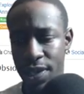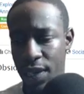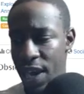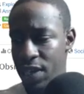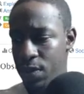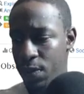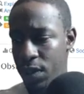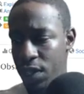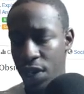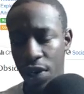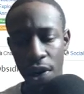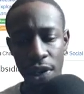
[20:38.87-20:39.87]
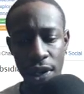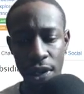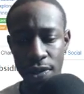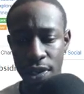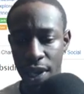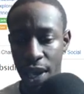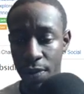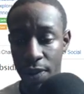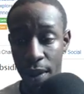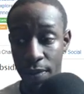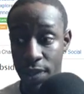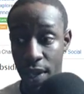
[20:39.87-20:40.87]
The last one we did earlier today
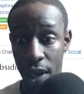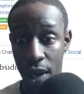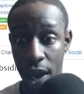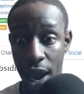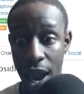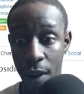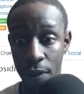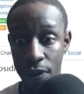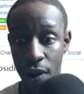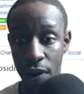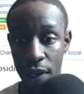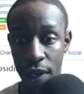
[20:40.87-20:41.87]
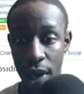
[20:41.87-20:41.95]
was like an hour 30.